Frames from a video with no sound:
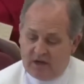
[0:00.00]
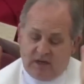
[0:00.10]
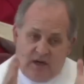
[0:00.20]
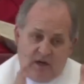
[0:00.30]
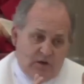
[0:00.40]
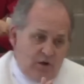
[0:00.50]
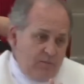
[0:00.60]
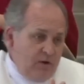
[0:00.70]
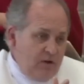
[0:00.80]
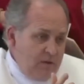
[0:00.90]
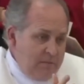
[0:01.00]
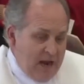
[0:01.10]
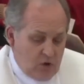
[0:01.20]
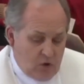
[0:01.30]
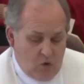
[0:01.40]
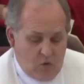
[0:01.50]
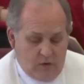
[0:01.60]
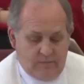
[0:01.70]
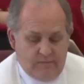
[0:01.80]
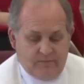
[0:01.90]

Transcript: to interpret the minor chord.